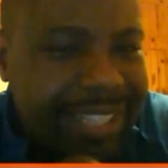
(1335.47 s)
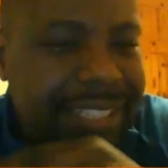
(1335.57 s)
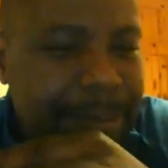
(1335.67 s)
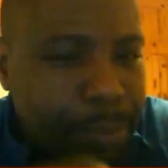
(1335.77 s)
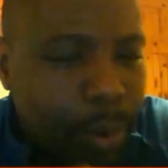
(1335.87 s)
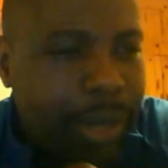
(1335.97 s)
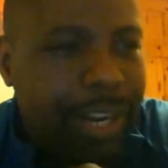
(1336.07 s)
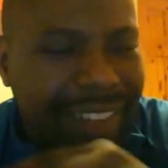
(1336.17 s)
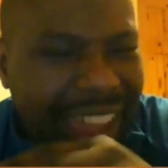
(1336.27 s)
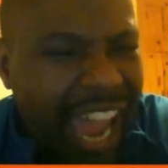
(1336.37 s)
just the
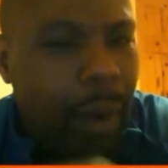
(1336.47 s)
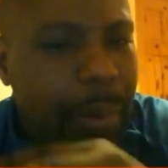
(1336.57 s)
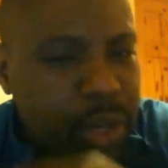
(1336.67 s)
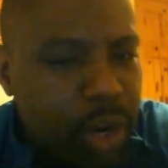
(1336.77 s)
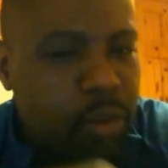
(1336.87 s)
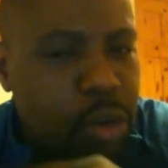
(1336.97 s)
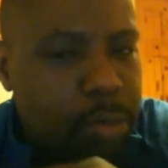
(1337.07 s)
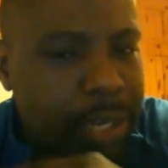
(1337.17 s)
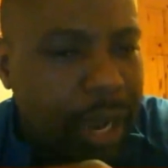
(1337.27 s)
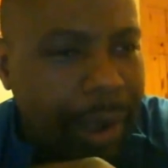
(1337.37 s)
point of how he
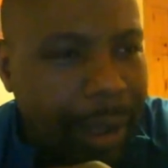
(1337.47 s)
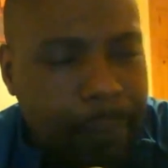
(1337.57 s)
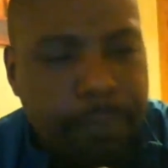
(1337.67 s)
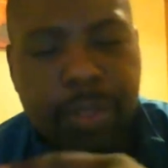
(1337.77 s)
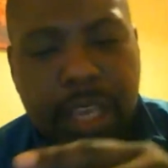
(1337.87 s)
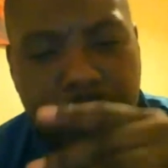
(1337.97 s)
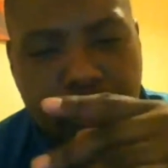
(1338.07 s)
knocked Rubio out.